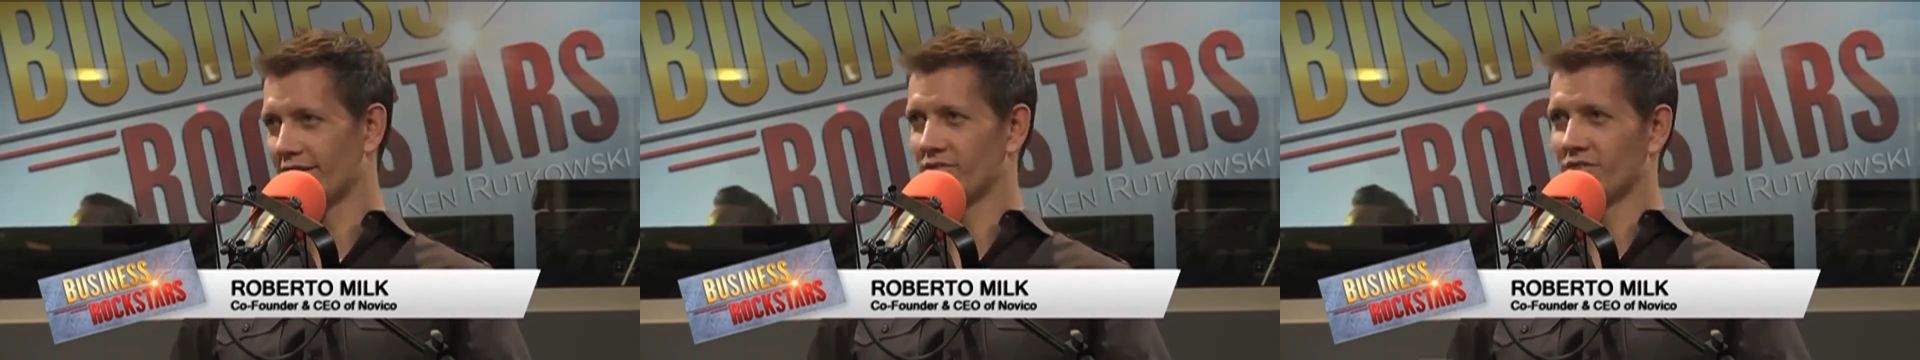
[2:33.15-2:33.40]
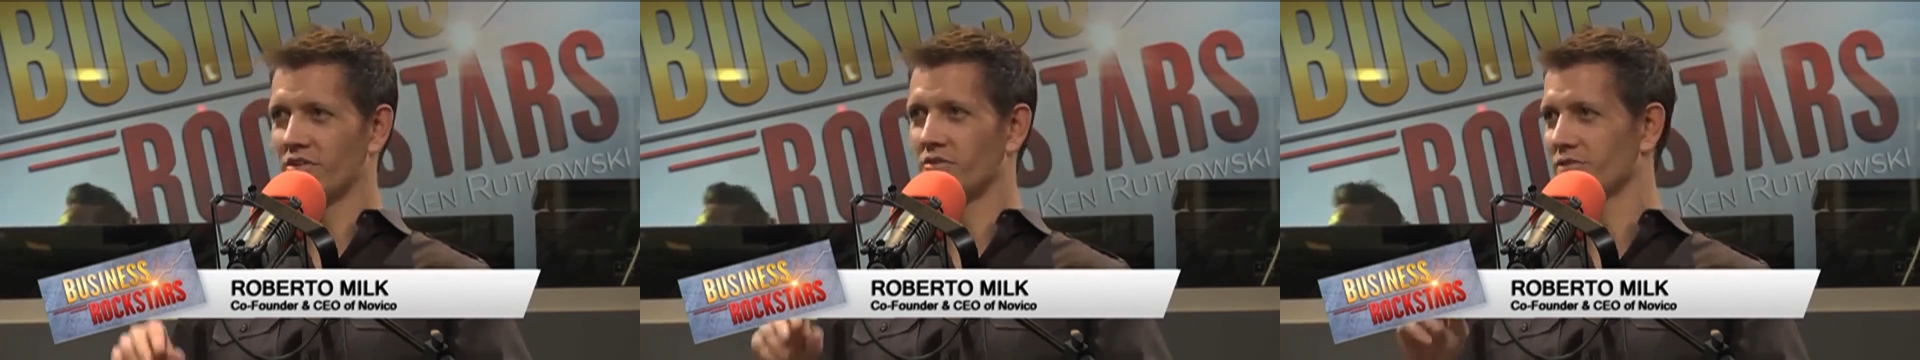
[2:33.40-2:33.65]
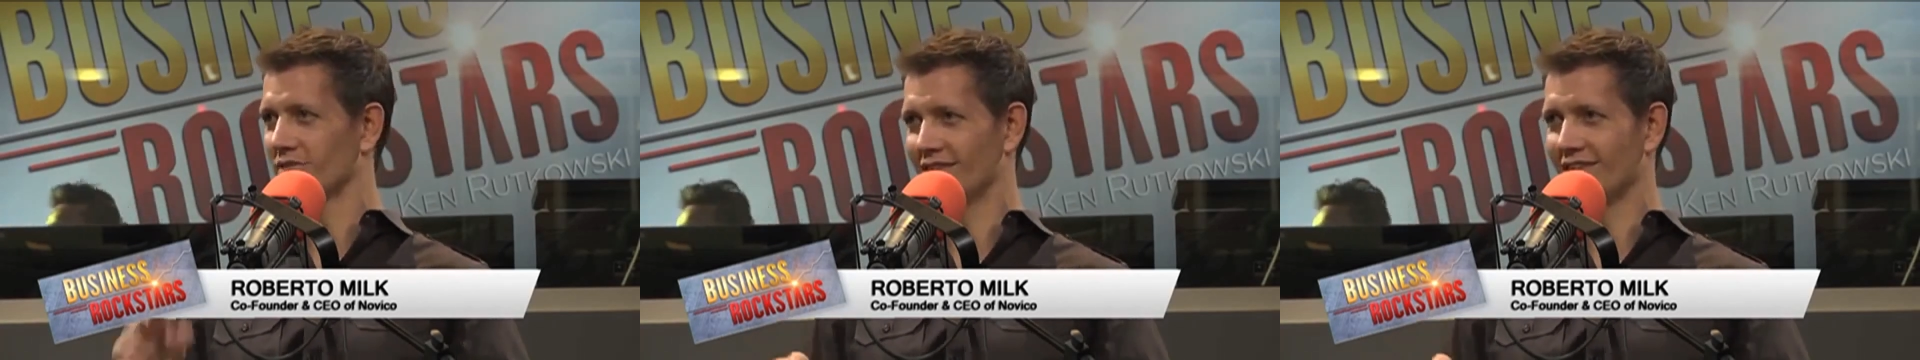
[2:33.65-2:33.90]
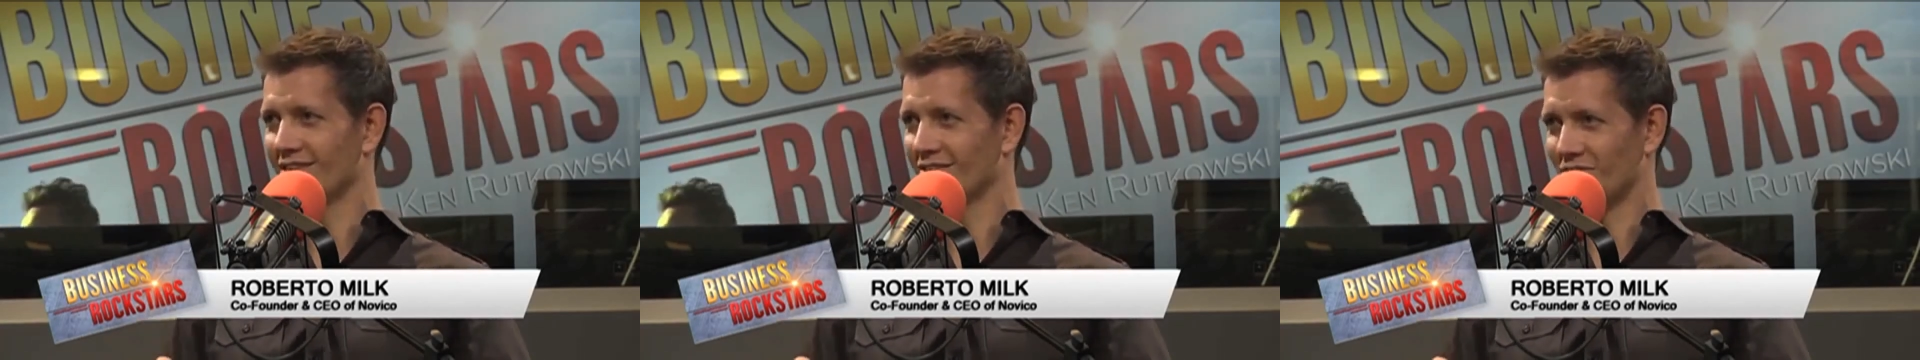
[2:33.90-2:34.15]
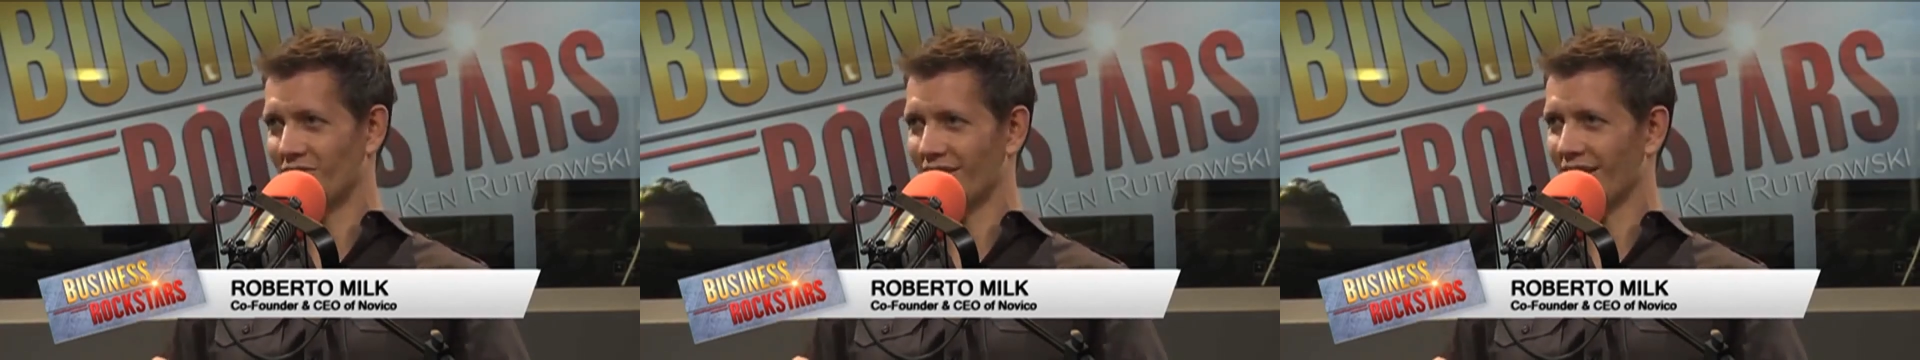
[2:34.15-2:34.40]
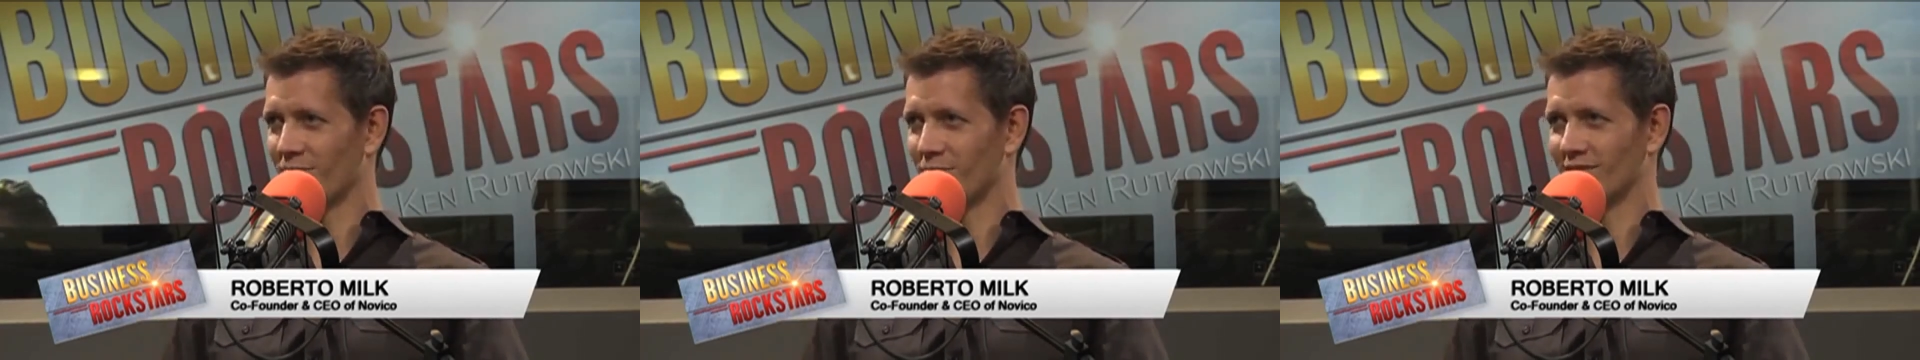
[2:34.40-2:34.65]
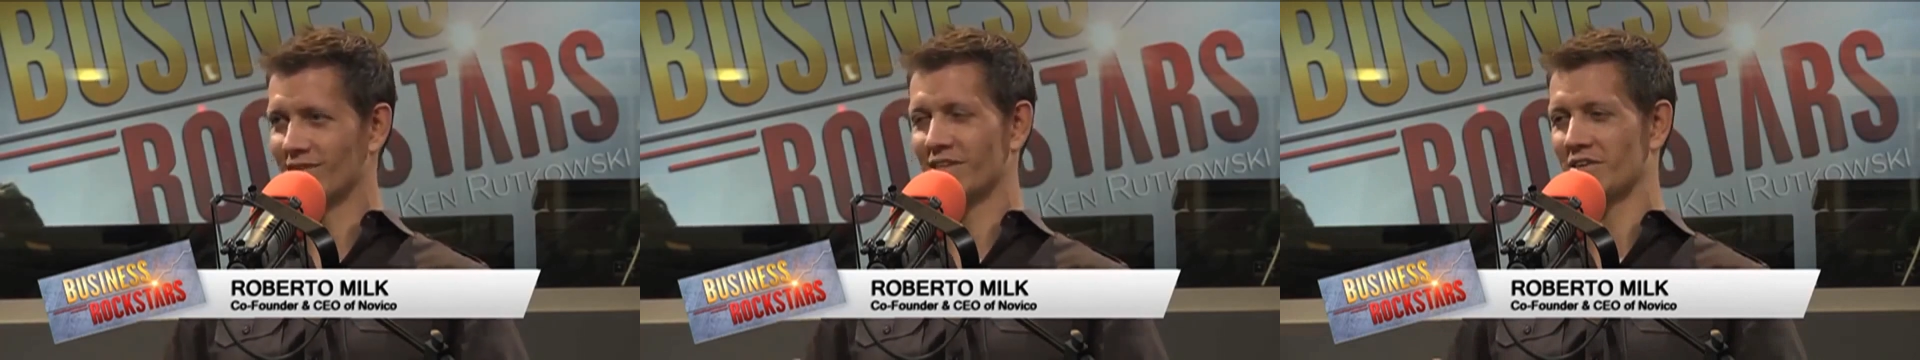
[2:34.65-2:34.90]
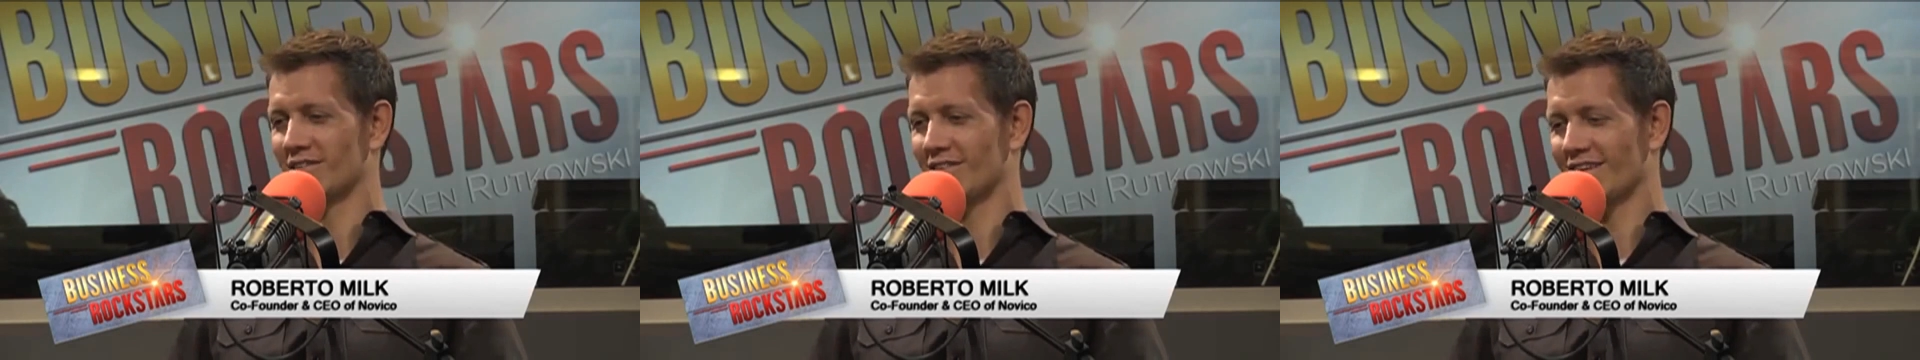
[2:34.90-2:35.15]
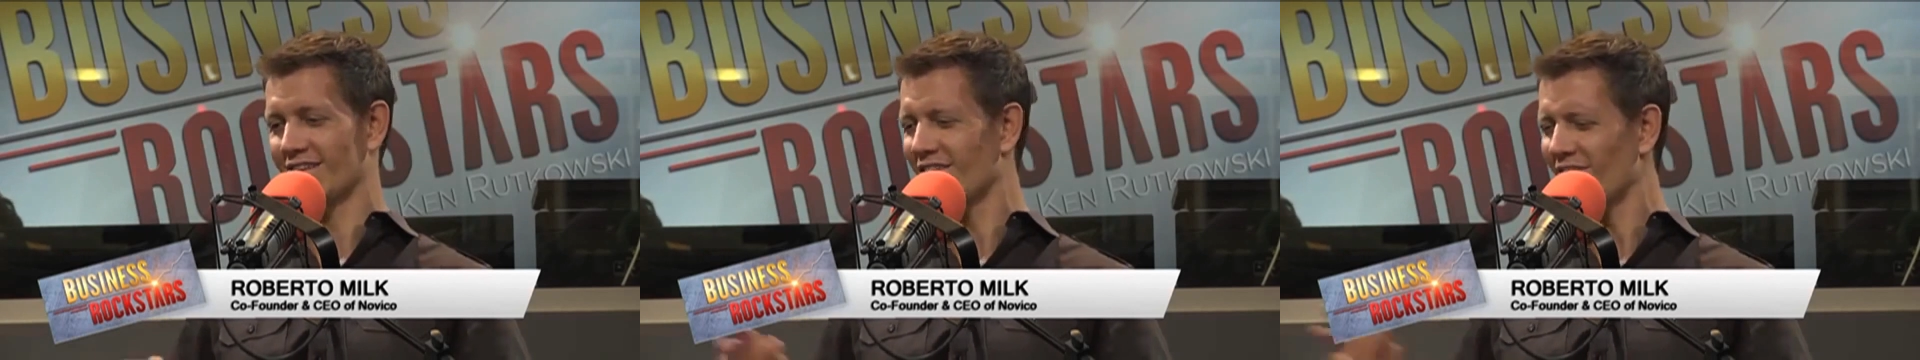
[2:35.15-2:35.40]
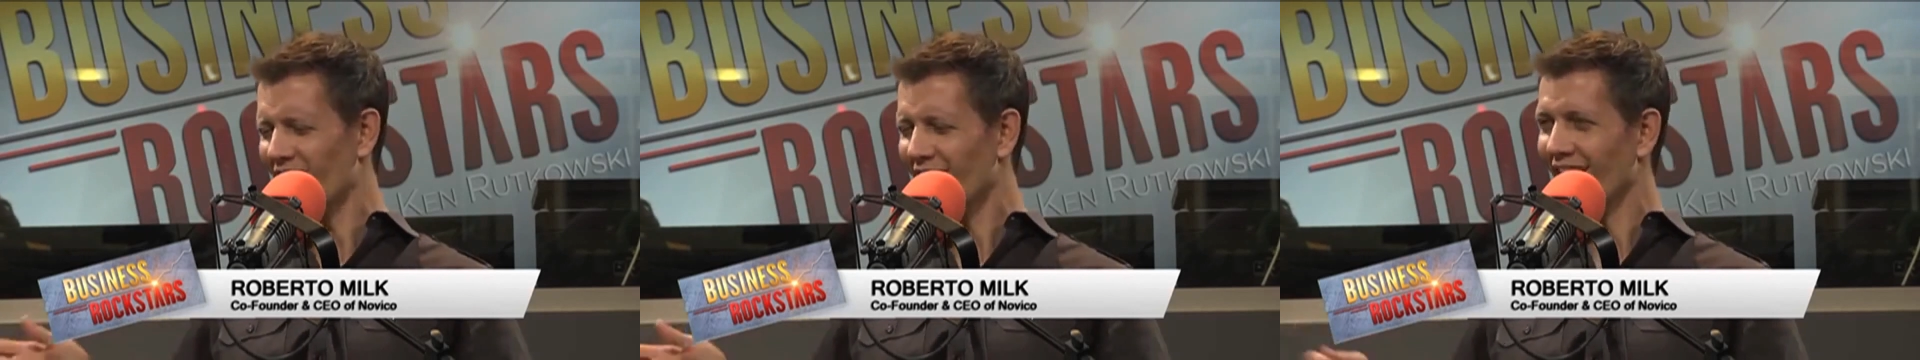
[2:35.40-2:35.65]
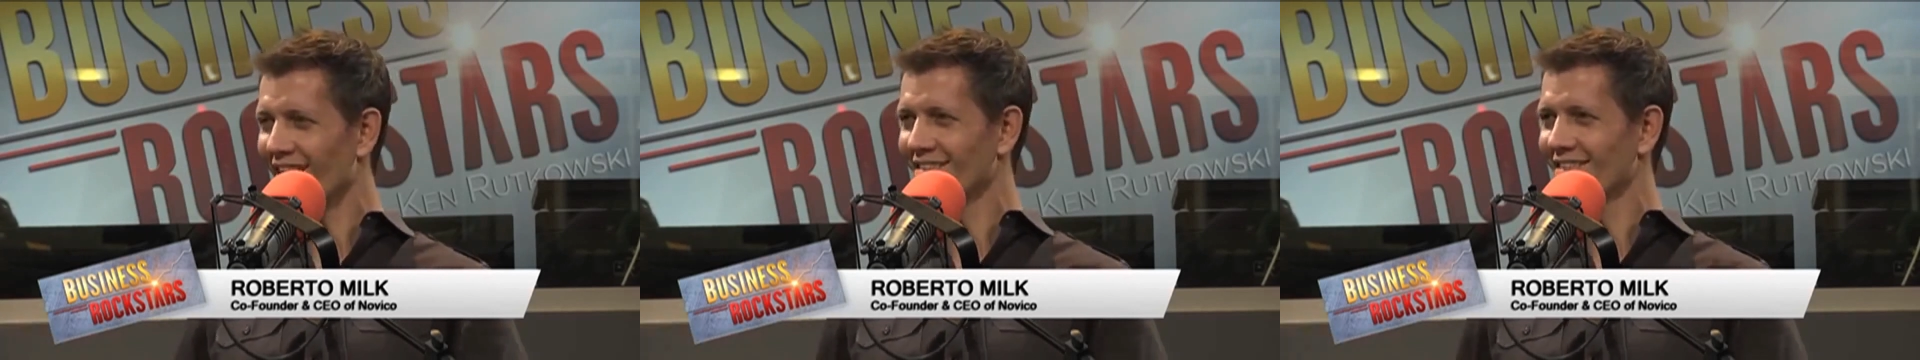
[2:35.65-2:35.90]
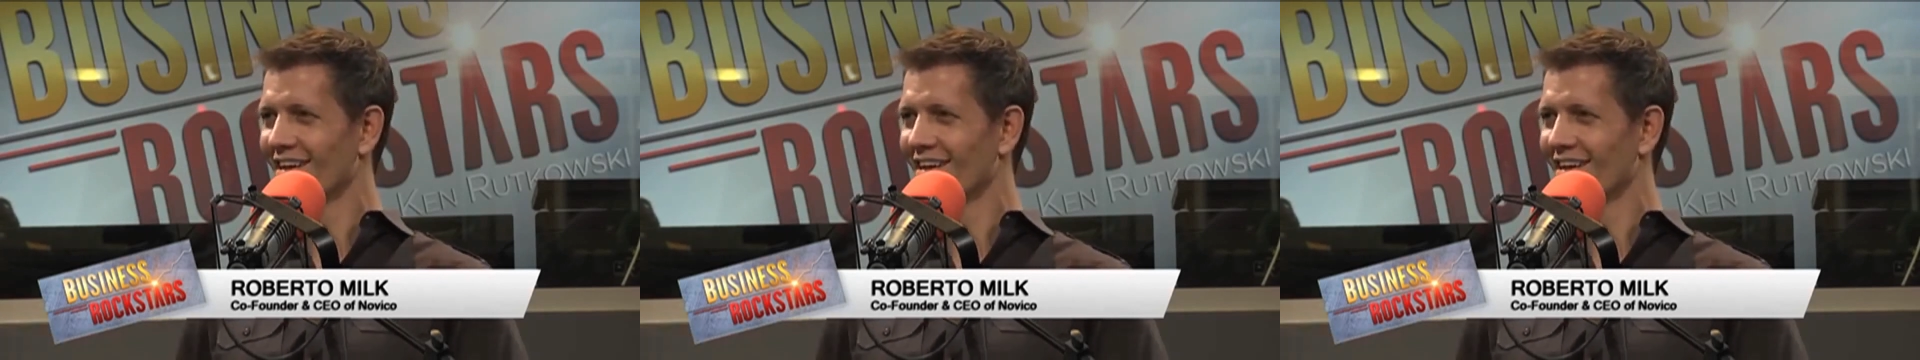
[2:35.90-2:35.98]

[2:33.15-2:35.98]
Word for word: there's a used cd store on campus and jerry's like you know what guys